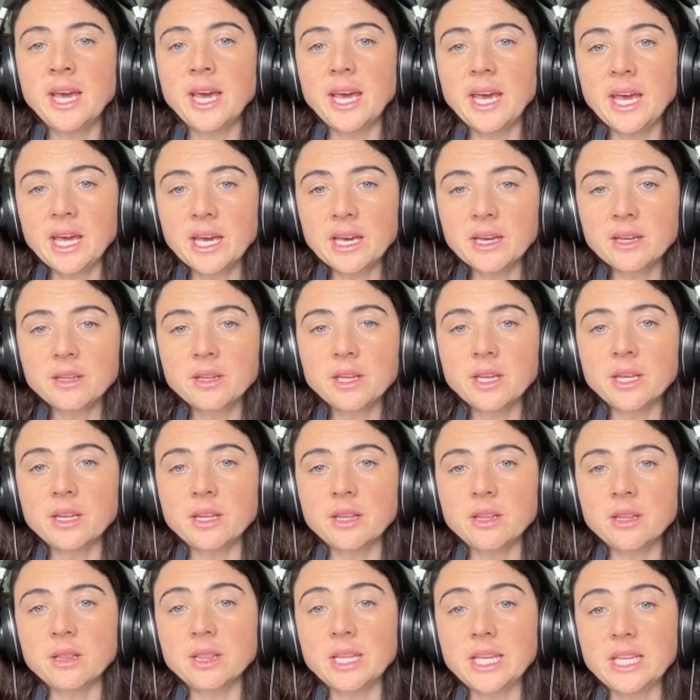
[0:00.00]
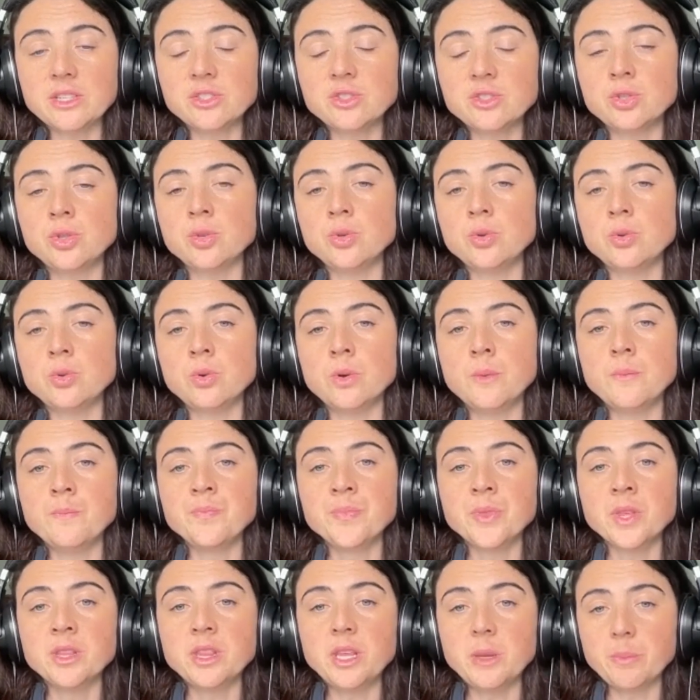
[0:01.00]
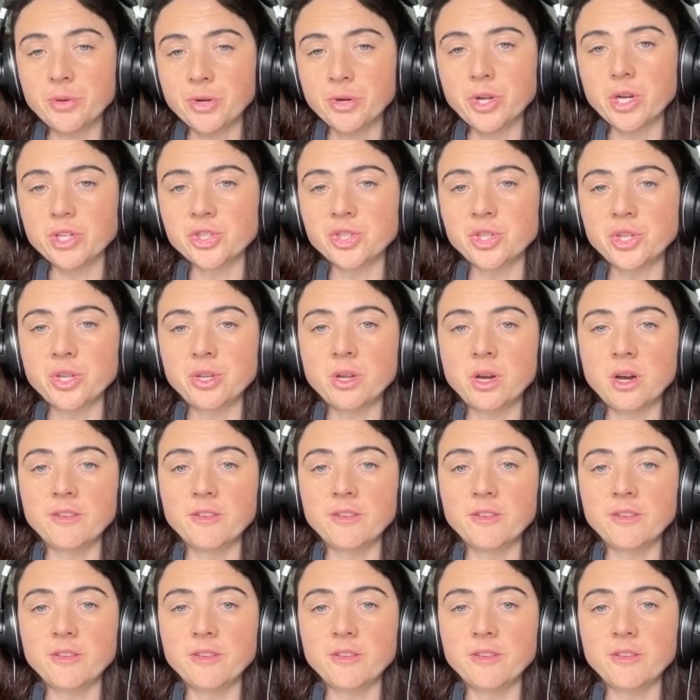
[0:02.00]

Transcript: and it leads to the production